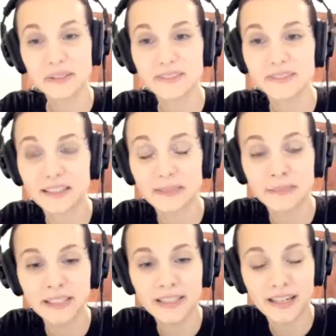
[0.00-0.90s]
find
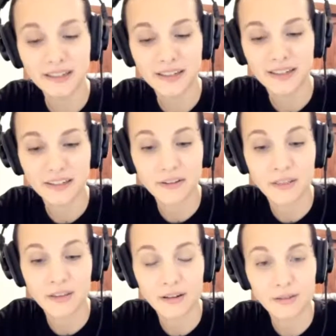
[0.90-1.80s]
me at
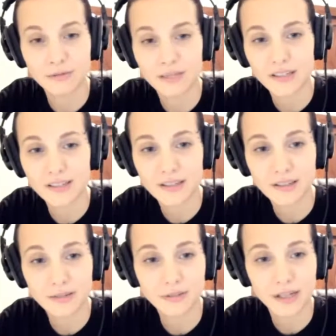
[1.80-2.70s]
the Rusty
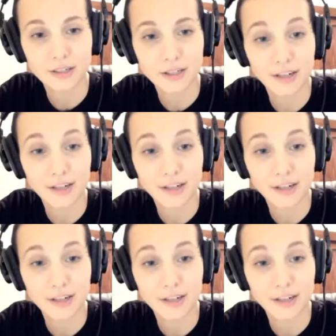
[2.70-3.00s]
Ranger.